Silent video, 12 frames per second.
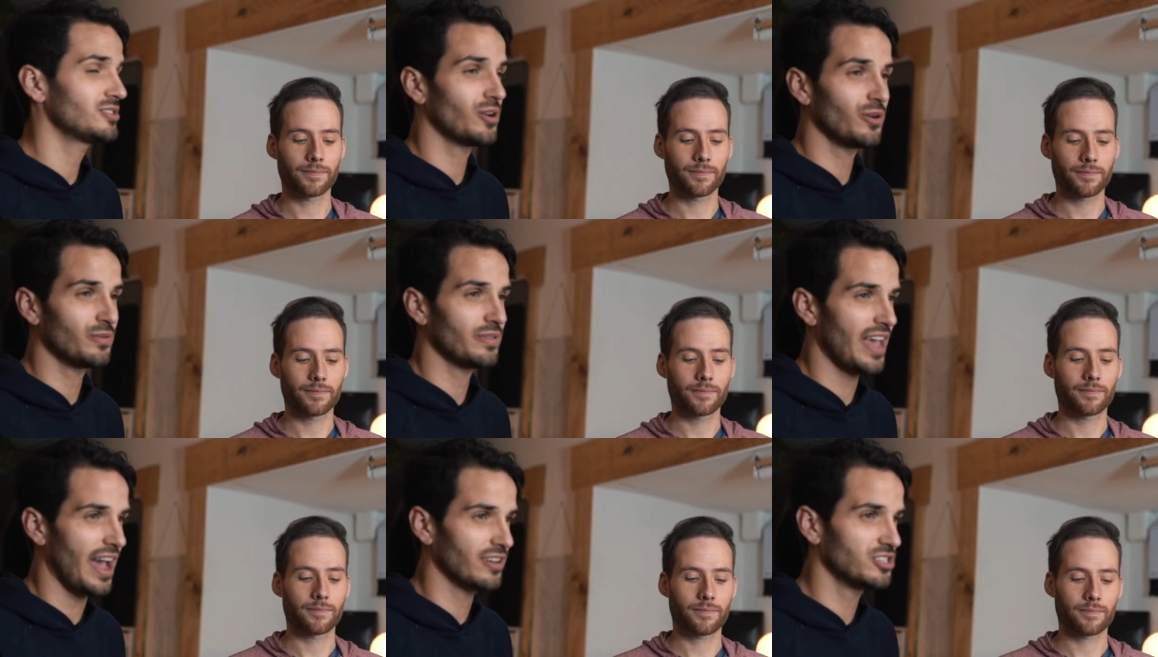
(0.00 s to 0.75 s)
Speaker 1: So
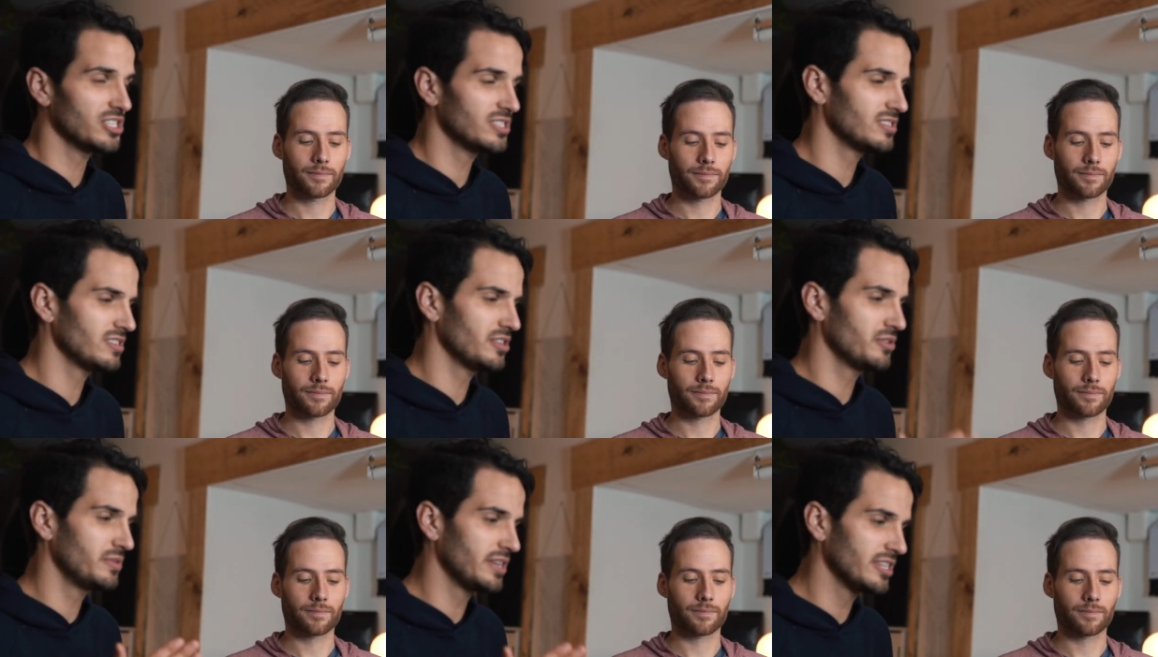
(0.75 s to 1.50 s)
yeah, just
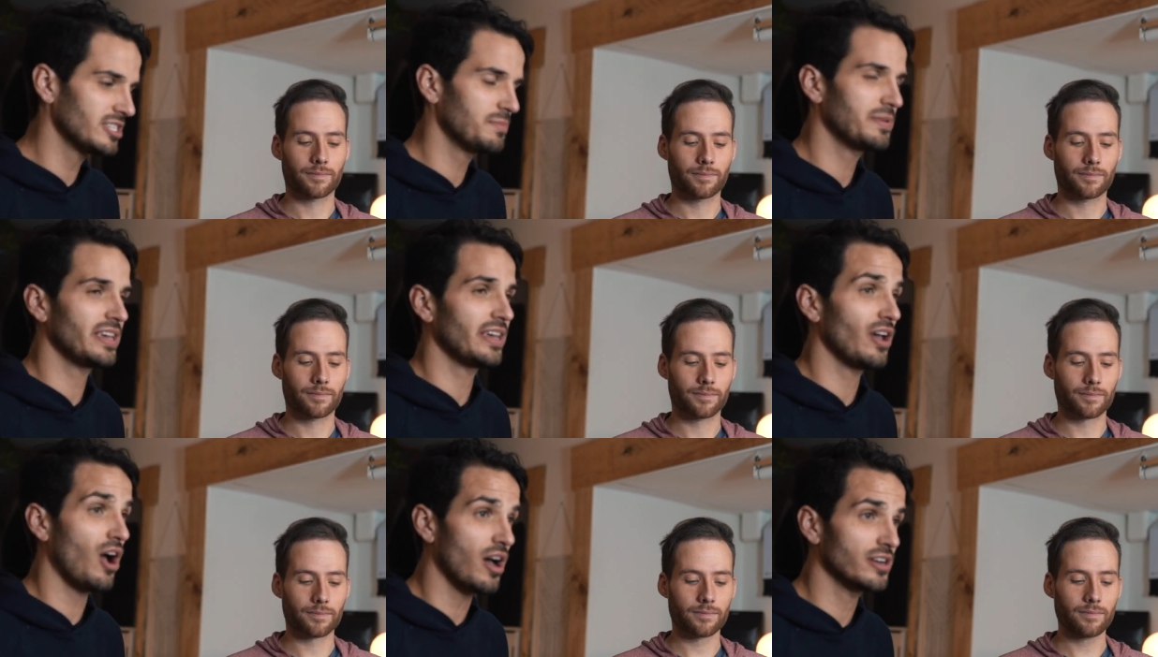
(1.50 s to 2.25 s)
you need to be
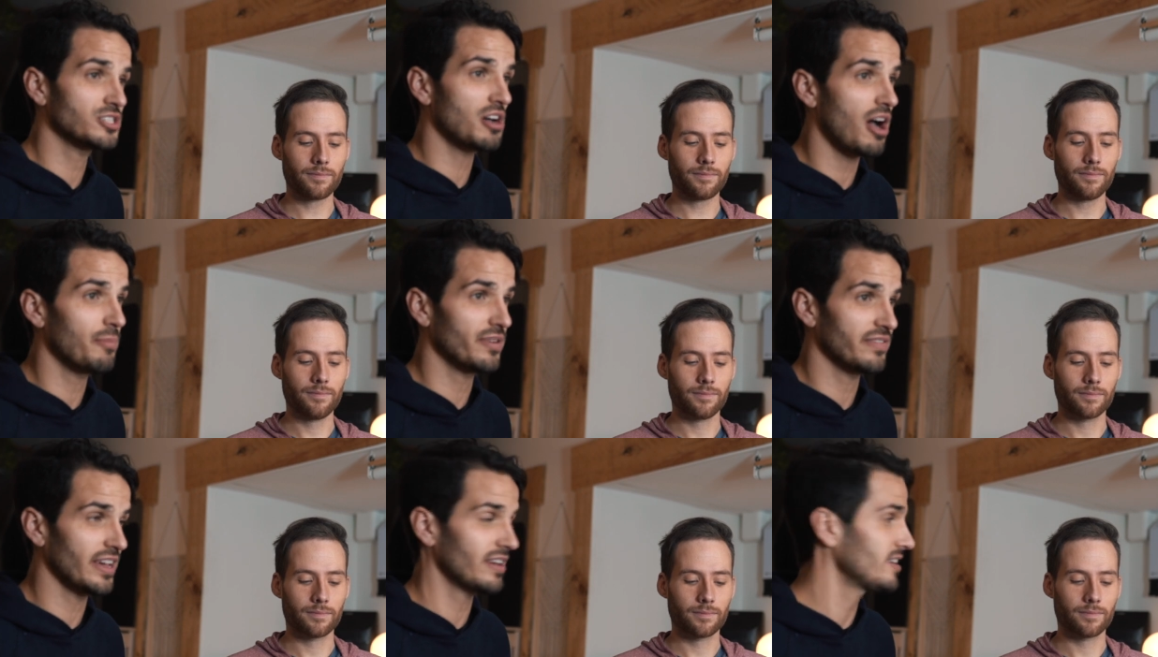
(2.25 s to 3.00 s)
on top of
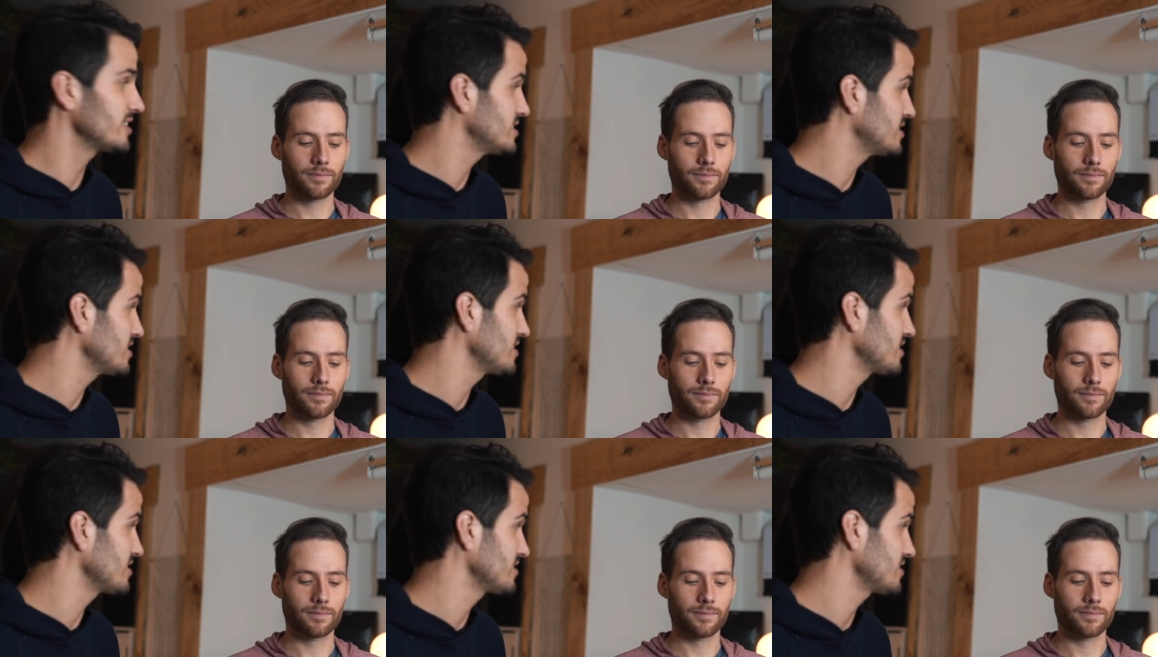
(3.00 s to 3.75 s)
it is
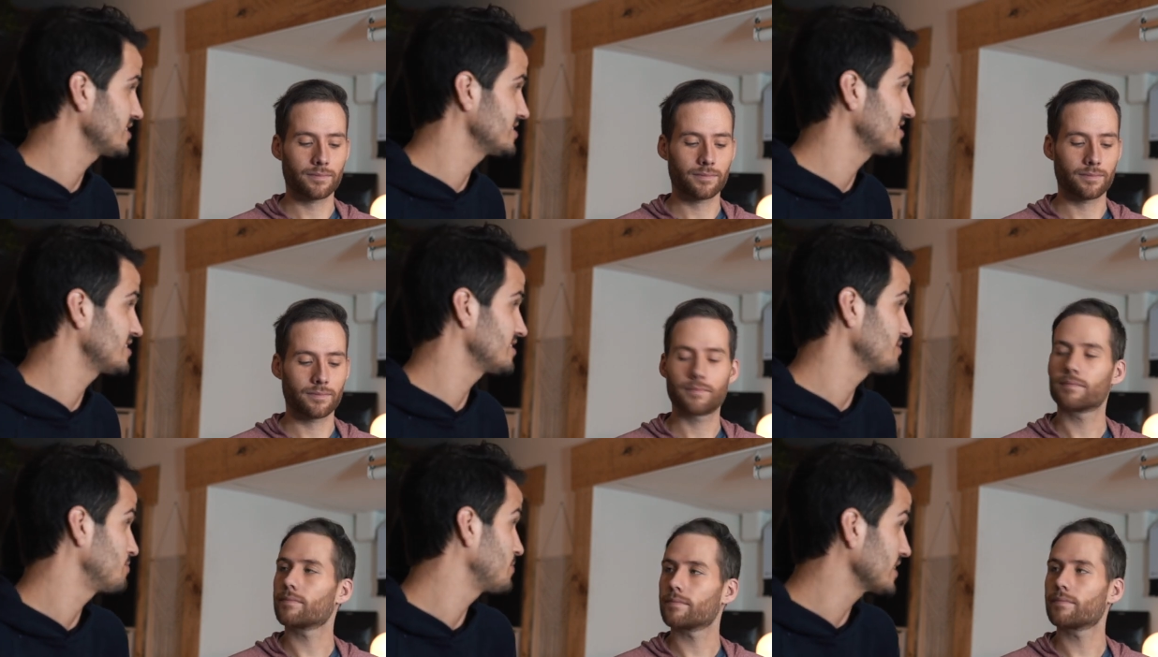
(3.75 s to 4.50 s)
the
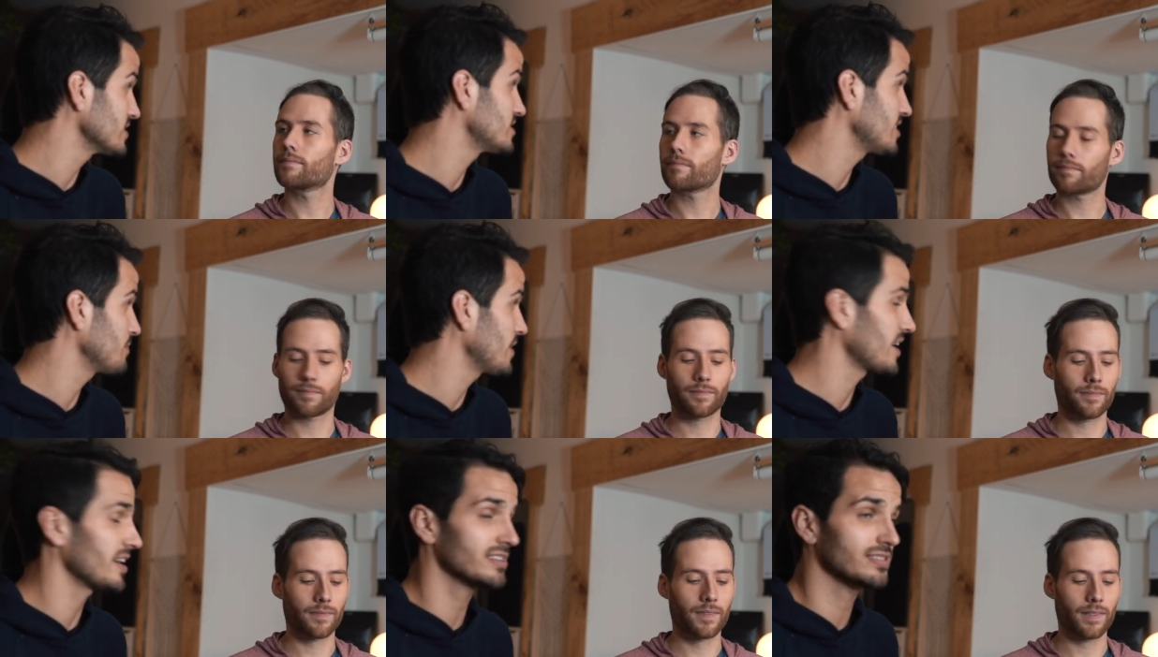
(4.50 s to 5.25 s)
biggest tip, I
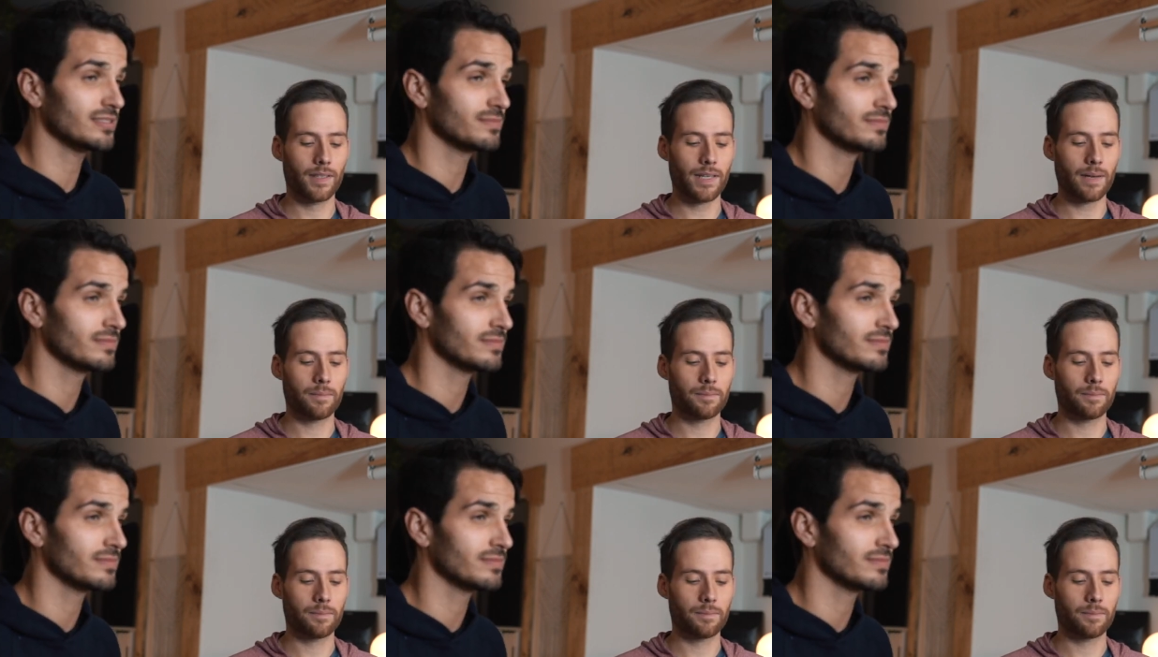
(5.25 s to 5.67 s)
guess. Yeah.